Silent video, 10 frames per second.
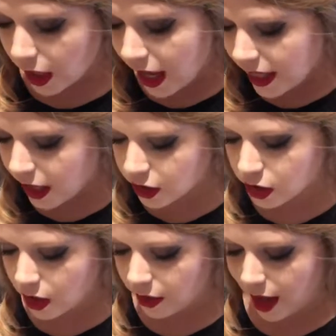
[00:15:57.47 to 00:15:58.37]
And they're
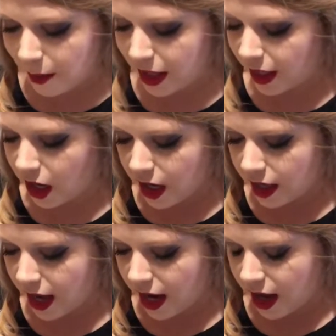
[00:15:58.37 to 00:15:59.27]
so yummy.
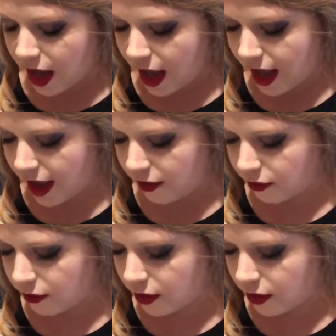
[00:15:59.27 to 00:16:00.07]
They have,